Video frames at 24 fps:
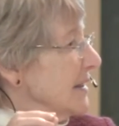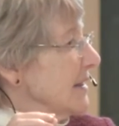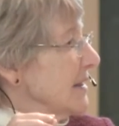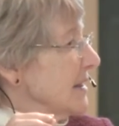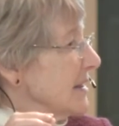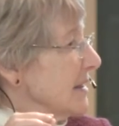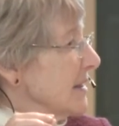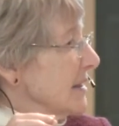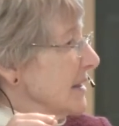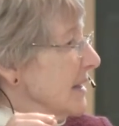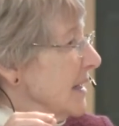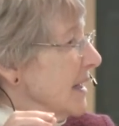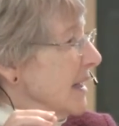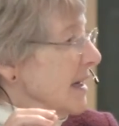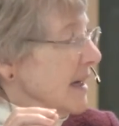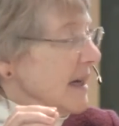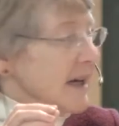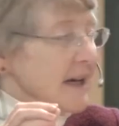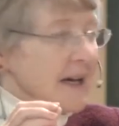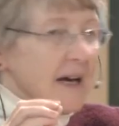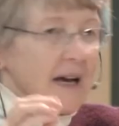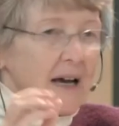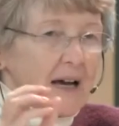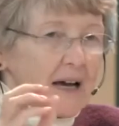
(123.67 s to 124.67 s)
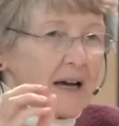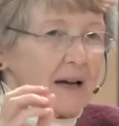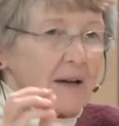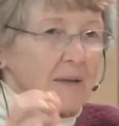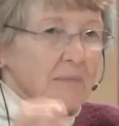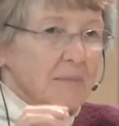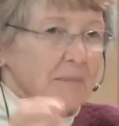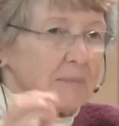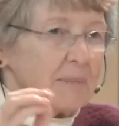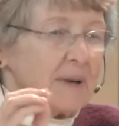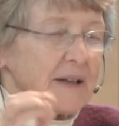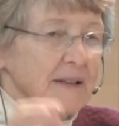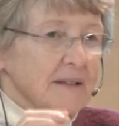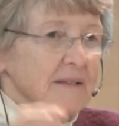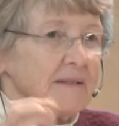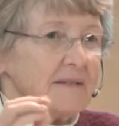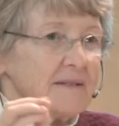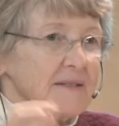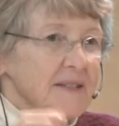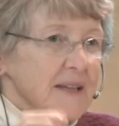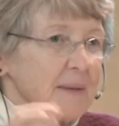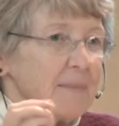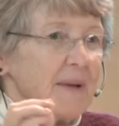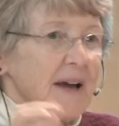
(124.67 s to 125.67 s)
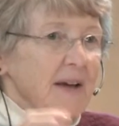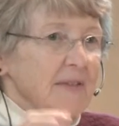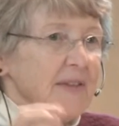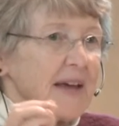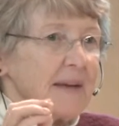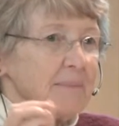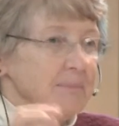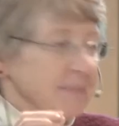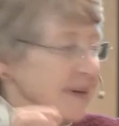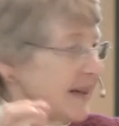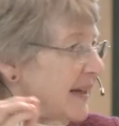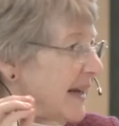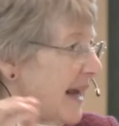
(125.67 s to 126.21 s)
this, but somehow that